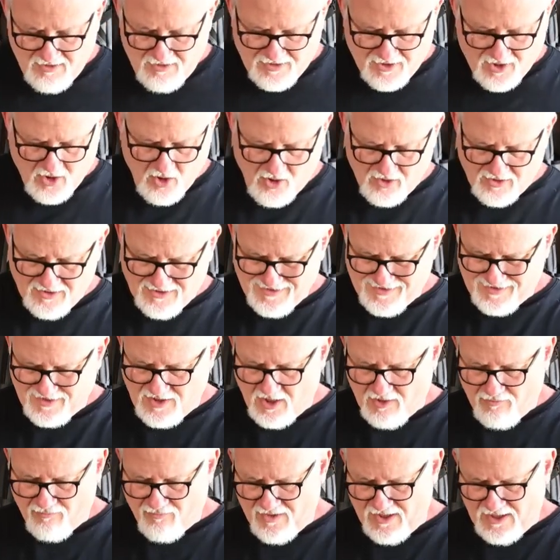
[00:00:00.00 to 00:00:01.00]
Cons,
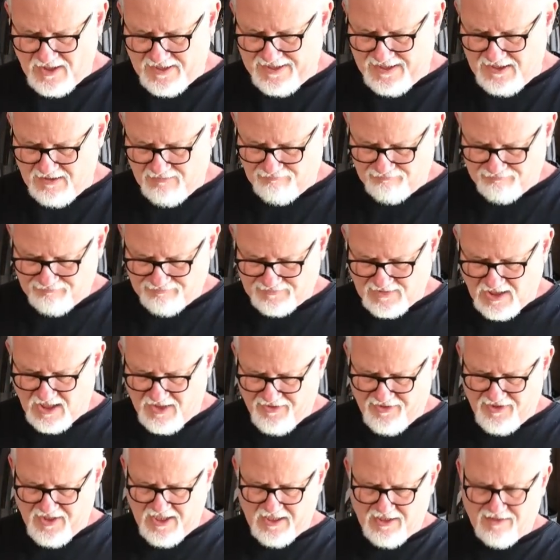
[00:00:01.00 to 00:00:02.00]
I
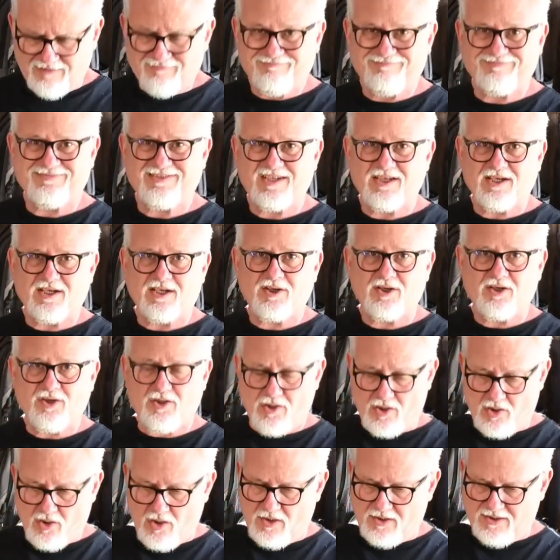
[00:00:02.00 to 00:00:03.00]
think the
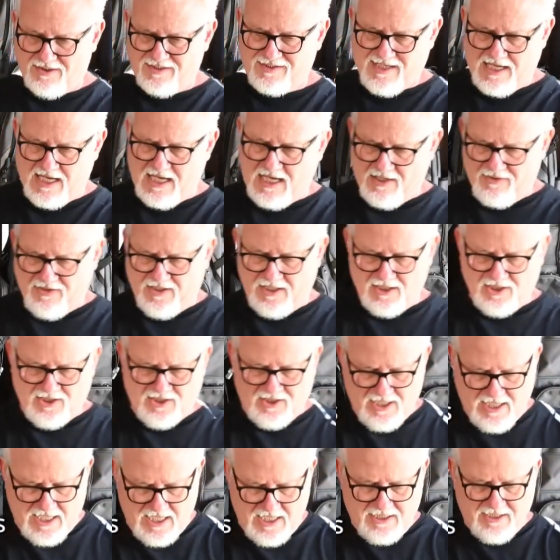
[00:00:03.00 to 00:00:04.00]
cons are that you
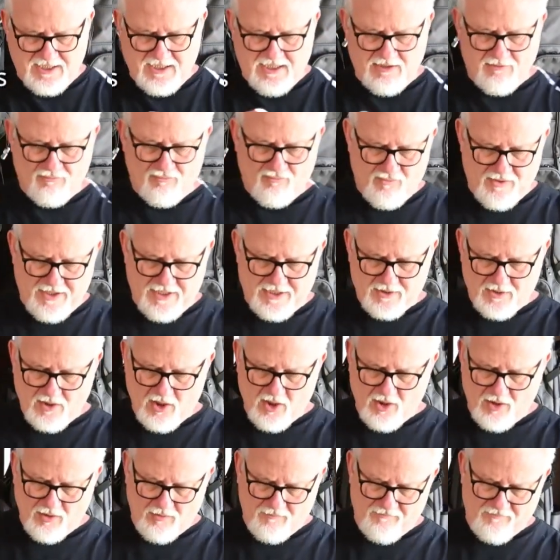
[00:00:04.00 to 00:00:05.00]
can't get rid
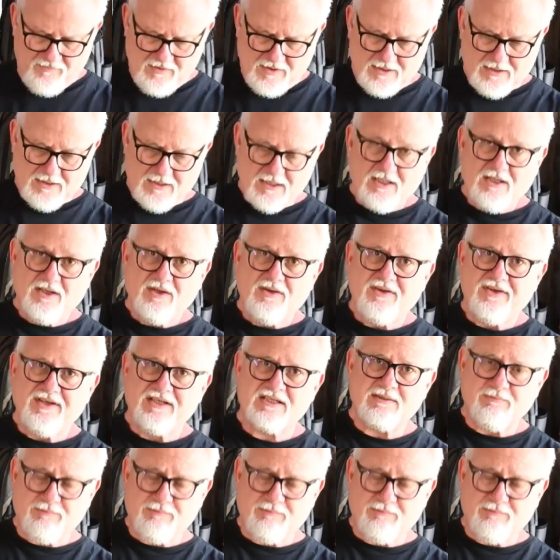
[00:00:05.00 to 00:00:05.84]
of this